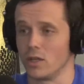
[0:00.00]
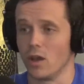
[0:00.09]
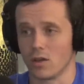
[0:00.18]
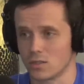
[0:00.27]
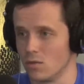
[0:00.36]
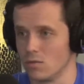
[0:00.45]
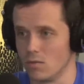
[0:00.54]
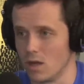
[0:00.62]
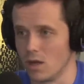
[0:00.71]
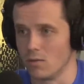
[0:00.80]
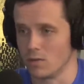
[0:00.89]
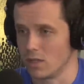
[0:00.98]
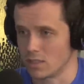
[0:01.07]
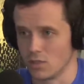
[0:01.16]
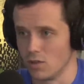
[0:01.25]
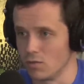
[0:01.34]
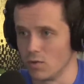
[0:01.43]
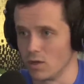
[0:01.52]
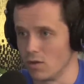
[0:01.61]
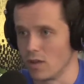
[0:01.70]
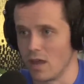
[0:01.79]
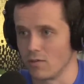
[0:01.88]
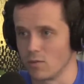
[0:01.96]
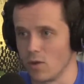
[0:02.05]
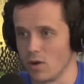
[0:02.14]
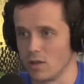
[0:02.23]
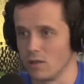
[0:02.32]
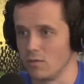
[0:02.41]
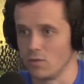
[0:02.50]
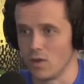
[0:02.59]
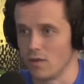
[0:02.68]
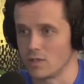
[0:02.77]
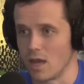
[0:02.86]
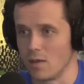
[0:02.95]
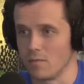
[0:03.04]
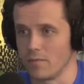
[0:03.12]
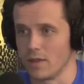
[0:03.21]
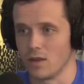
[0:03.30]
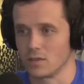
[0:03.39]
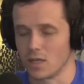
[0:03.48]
And he also would like to know if you want to go to the after party if you have time." And I was